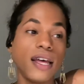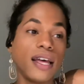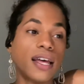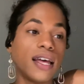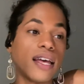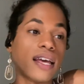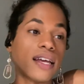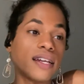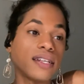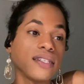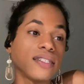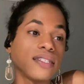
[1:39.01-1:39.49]

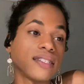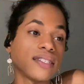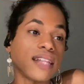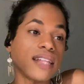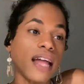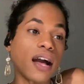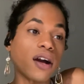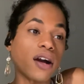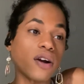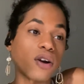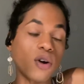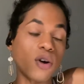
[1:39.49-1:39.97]
It is
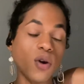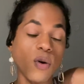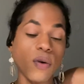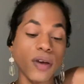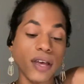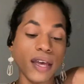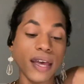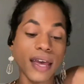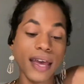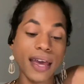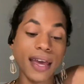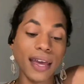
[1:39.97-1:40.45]
not
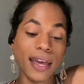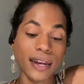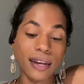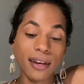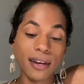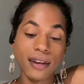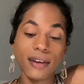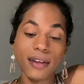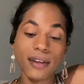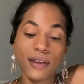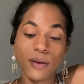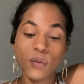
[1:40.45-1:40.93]
going
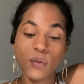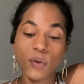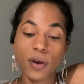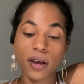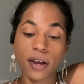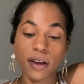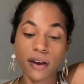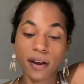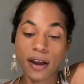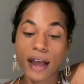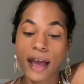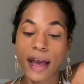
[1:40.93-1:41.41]

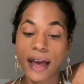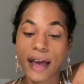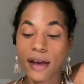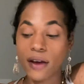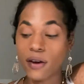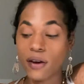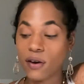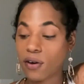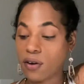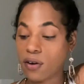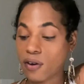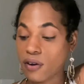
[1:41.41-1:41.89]
anywhere at
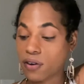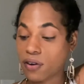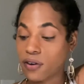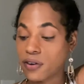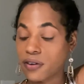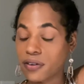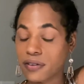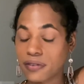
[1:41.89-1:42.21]
all.